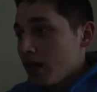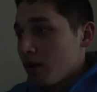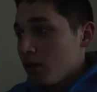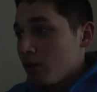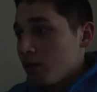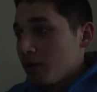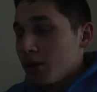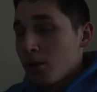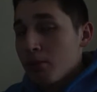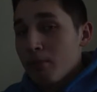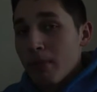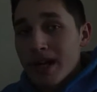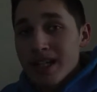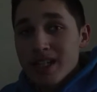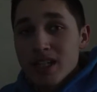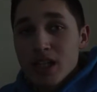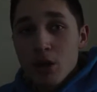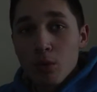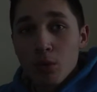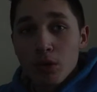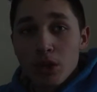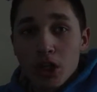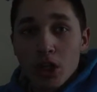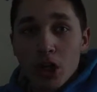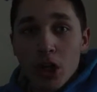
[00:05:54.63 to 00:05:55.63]

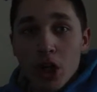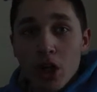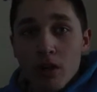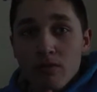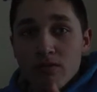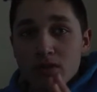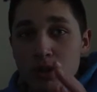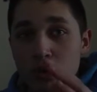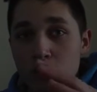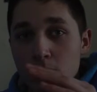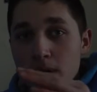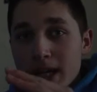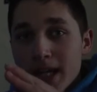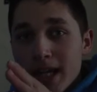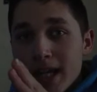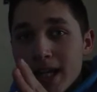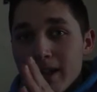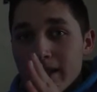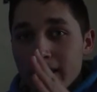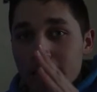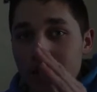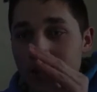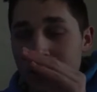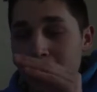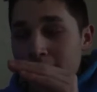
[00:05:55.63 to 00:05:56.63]
with the curves, you want to
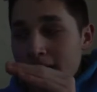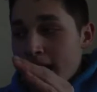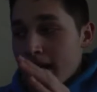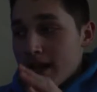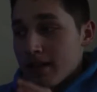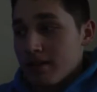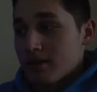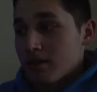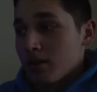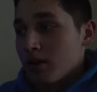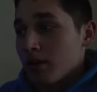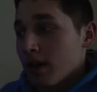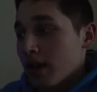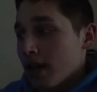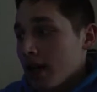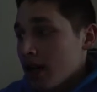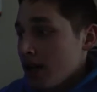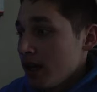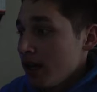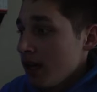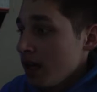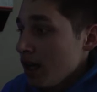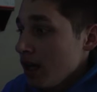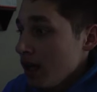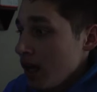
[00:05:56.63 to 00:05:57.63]
get like an S. Okay,
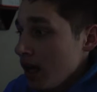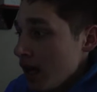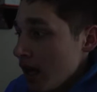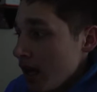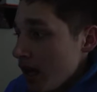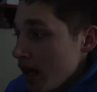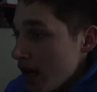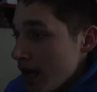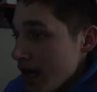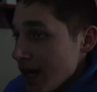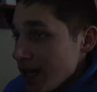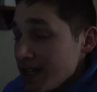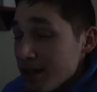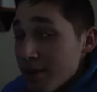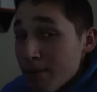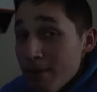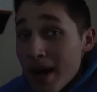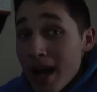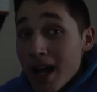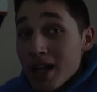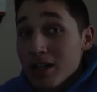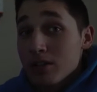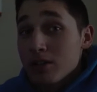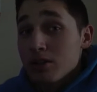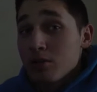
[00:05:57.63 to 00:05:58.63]
it
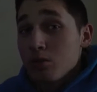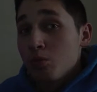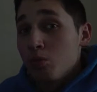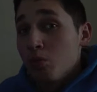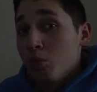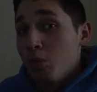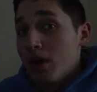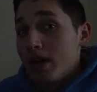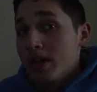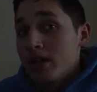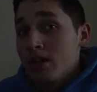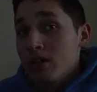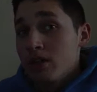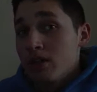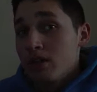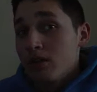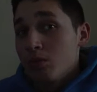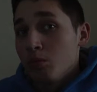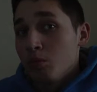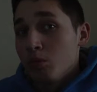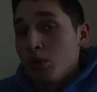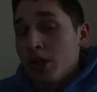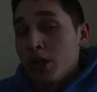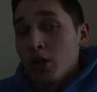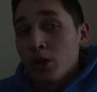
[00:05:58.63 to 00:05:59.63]
depends what
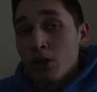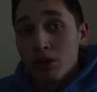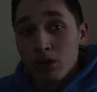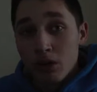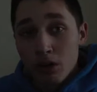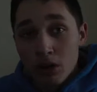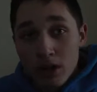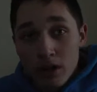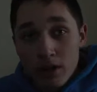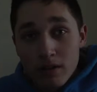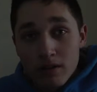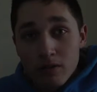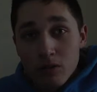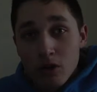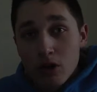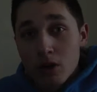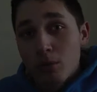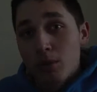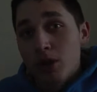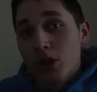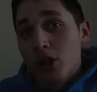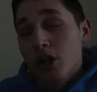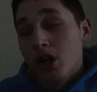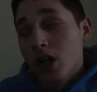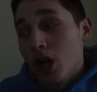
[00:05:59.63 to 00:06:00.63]
you're looking for and
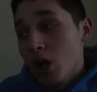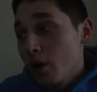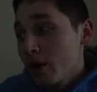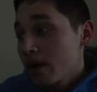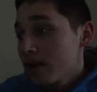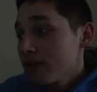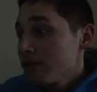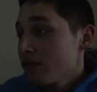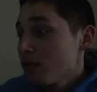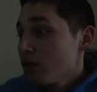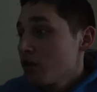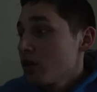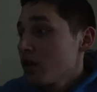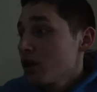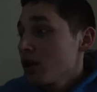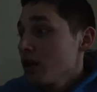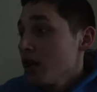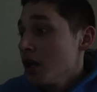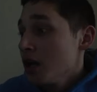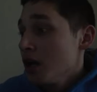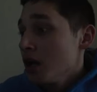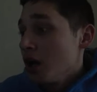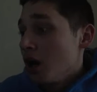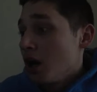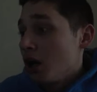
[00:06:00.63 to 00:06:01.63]
what you're going for
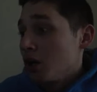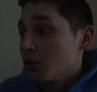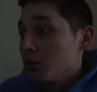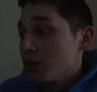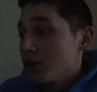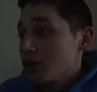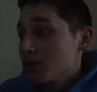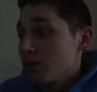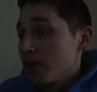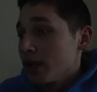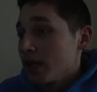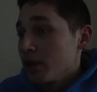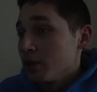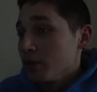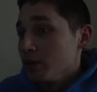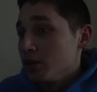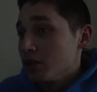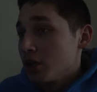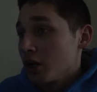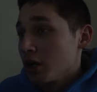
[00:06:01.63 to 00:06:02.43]
on which way you would